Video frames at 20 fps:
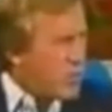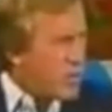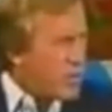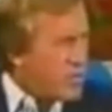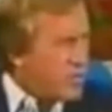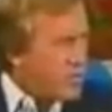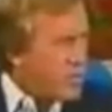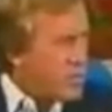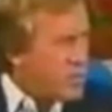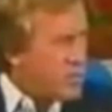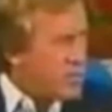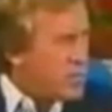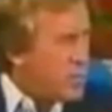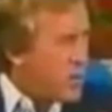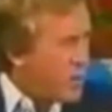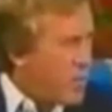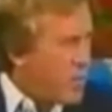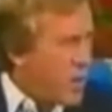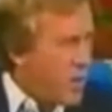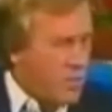square foot
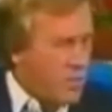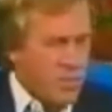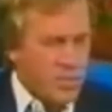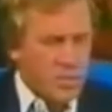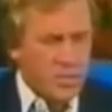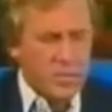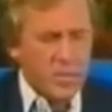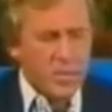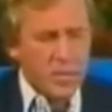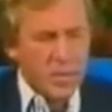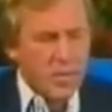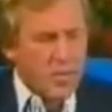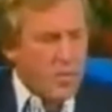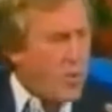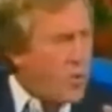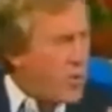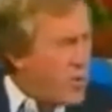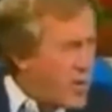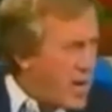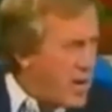apartment,
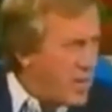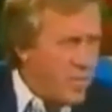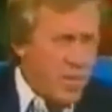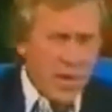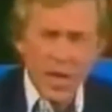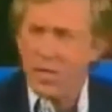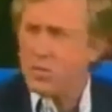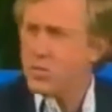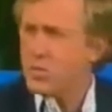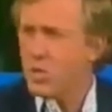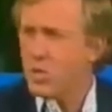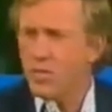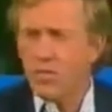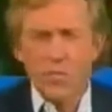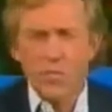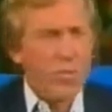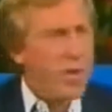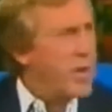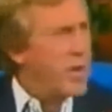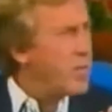38 pounds
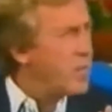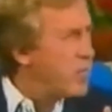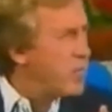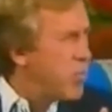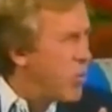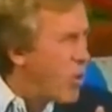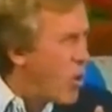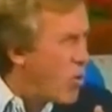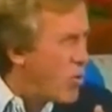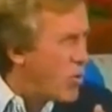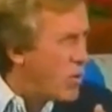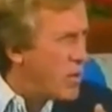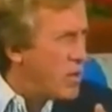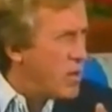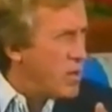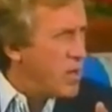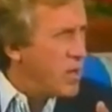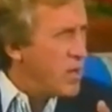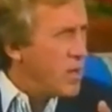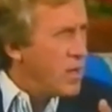overweight, broke,
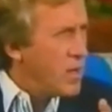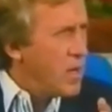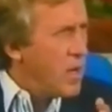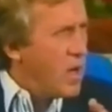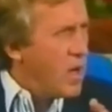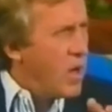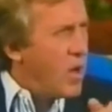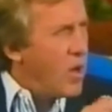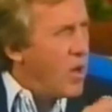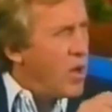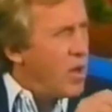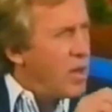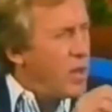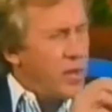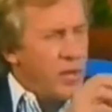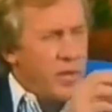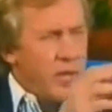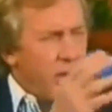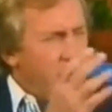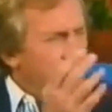
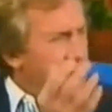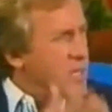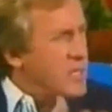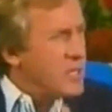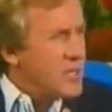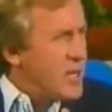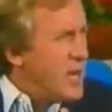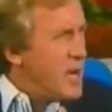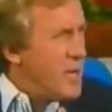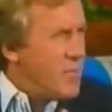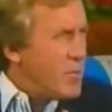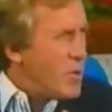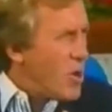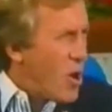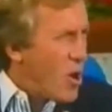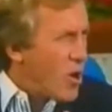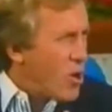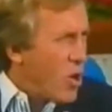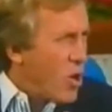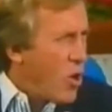in this deep,
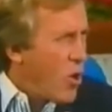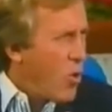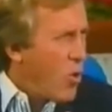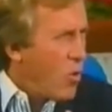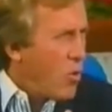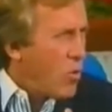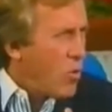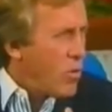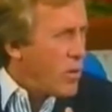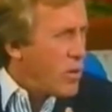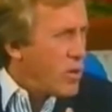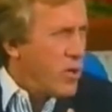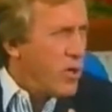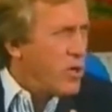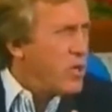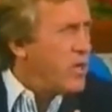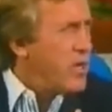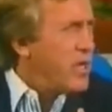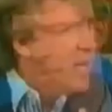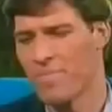dark hole,
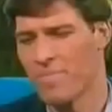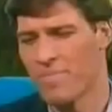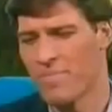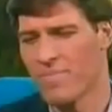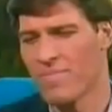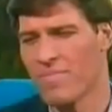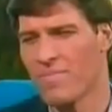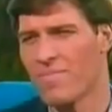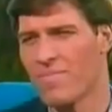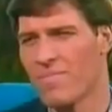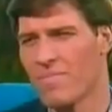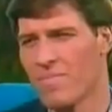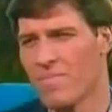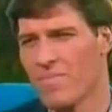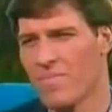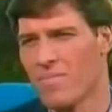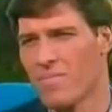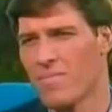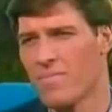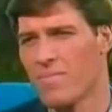couldn't get out. What
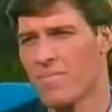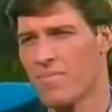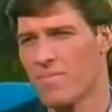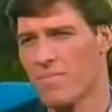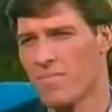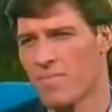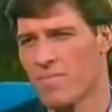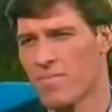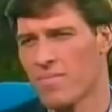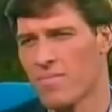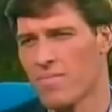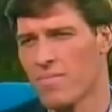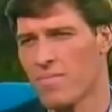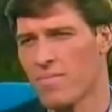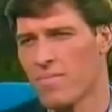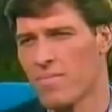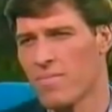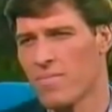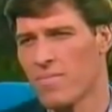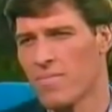was the first
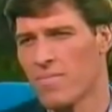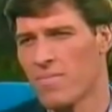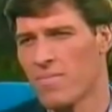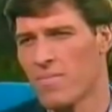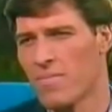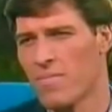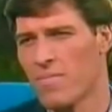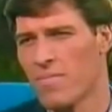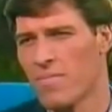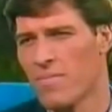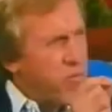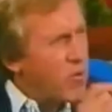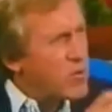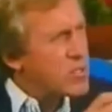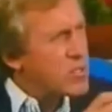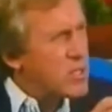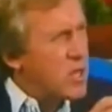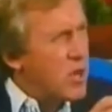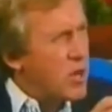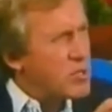thing you did? What
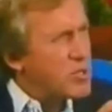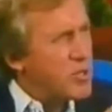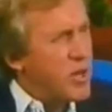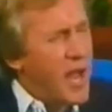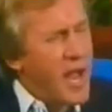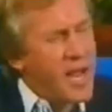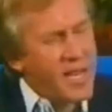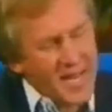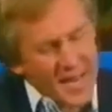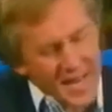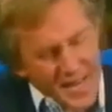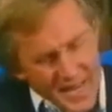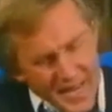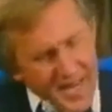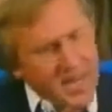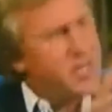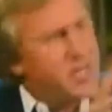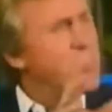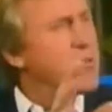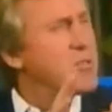first thought you had to
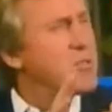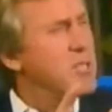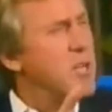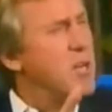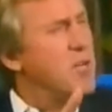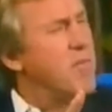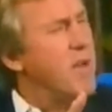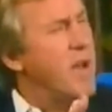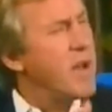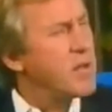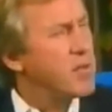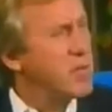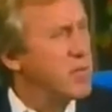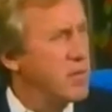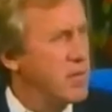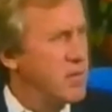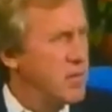get yourself out?